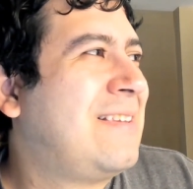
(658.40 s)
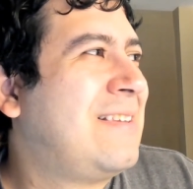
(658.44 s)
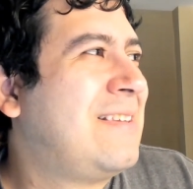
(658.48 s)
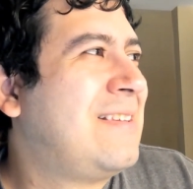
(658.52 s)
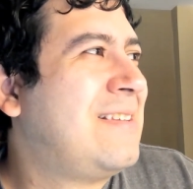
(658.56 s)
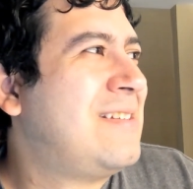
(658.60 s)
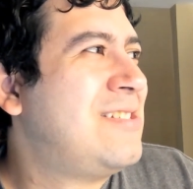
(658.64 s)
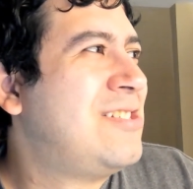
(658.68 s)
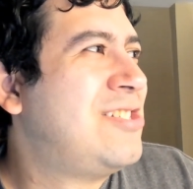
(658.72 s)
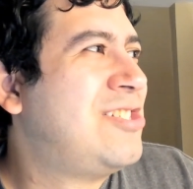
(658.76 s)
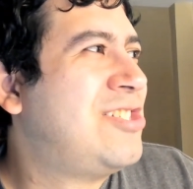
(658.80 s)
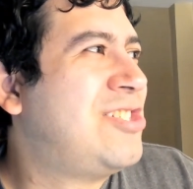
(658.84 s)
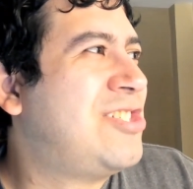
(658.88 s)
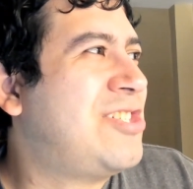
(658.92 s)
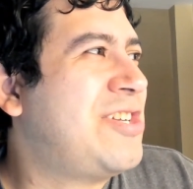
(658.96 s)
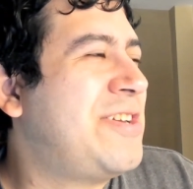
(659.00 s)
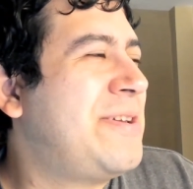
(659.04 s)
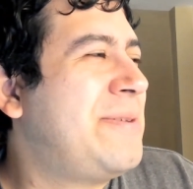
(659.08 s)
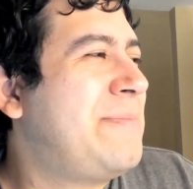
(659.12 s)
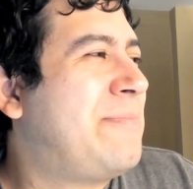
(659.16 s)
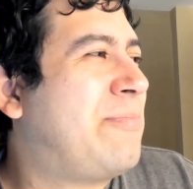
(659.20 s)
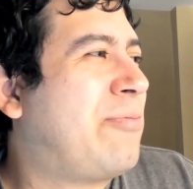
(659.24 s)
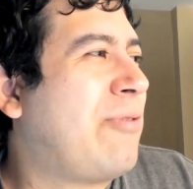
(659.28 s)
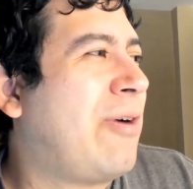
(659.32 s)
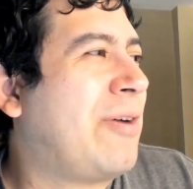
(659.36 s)
she
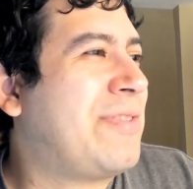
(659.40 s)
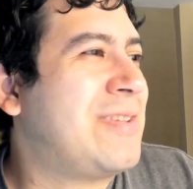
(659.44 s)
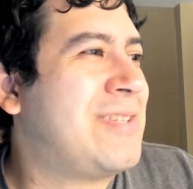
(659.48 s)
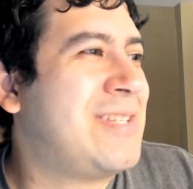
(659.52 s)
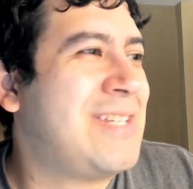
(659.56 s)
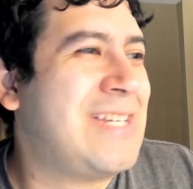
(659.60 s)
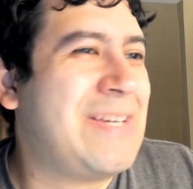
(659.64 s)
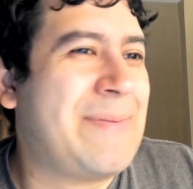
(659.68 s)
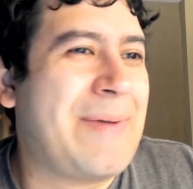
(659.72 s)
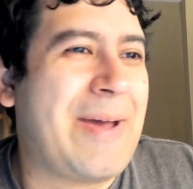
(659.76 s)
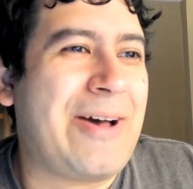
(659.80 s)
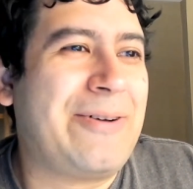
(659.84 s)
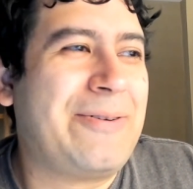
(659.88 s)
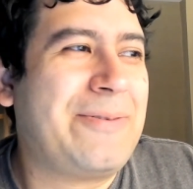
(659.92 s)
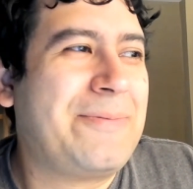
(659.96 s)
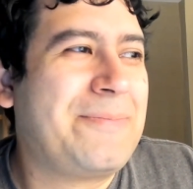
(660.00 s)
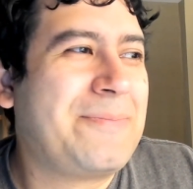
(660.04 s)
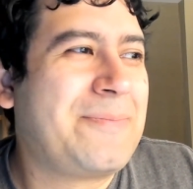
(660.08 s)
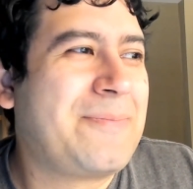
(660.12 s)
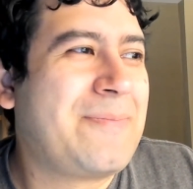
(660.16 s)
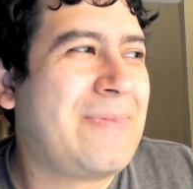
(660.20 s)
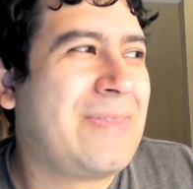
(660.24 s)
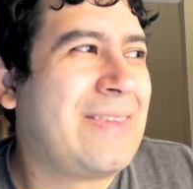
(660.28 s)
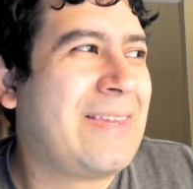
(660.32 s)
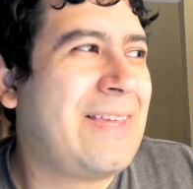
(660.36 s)
brought the team out,
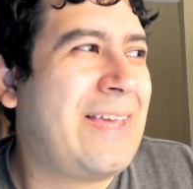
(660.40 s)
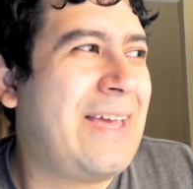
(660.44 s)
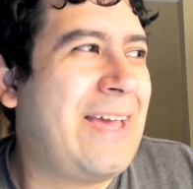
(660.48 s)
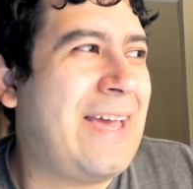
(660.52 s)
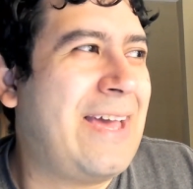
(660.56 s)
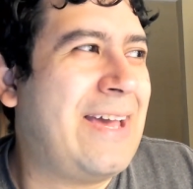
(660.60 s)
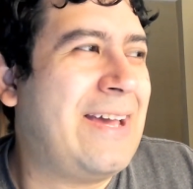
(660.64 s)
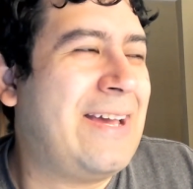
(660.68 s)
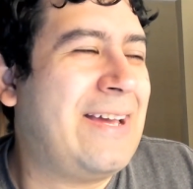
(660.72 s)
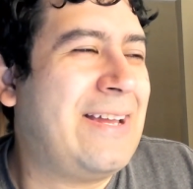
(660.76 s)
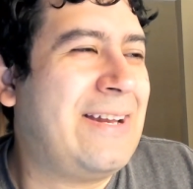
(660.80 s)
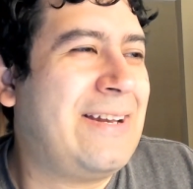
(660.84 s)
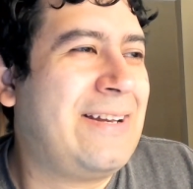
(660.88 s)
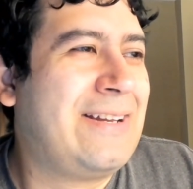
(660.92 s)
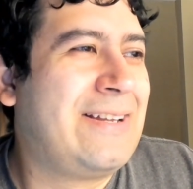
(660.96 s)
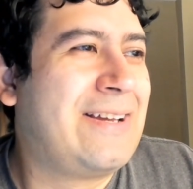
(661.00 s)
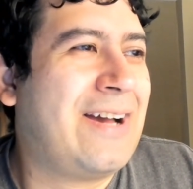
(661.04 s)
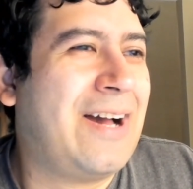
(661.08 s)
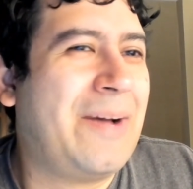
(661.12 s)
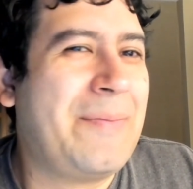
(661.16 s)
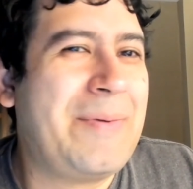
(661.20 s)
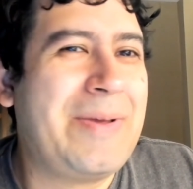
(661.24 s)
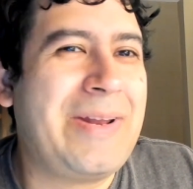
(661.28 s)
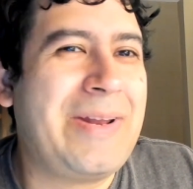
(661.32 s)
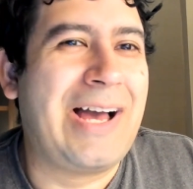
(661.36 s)
and
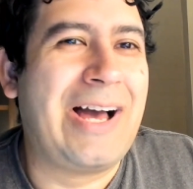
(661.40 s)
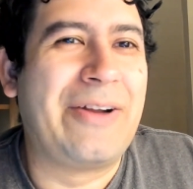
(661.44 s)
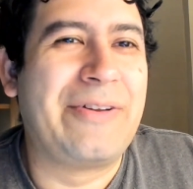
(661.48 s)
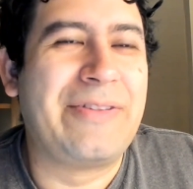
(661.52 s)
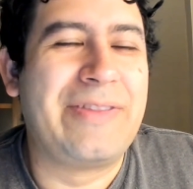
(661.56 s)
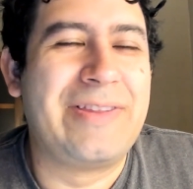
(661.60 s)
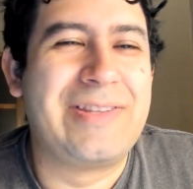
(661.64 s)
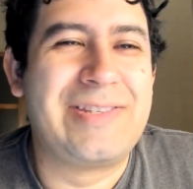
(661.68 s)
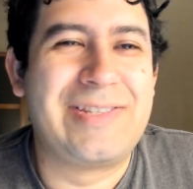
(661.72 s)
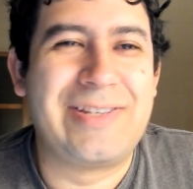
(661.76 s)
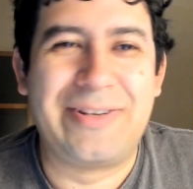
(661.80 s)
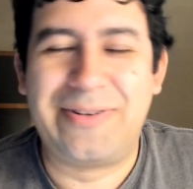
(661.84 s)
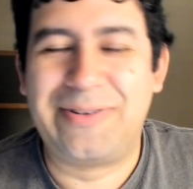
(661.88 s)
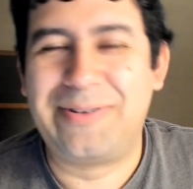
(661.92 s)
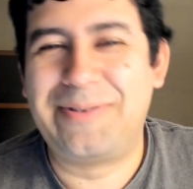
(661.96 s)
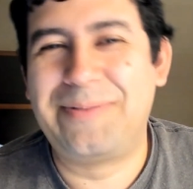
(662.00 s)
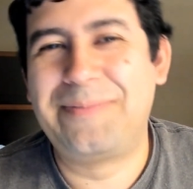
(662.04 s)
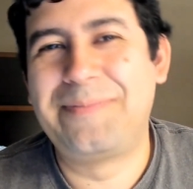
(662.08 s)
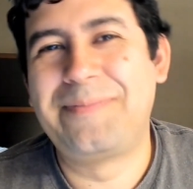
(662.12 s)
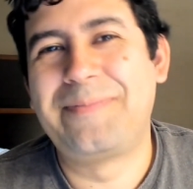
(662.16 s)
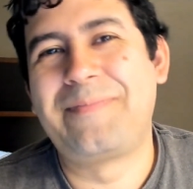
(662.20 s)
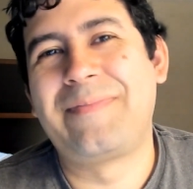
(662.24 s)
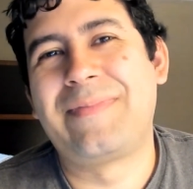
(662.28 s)
coming of the tunnel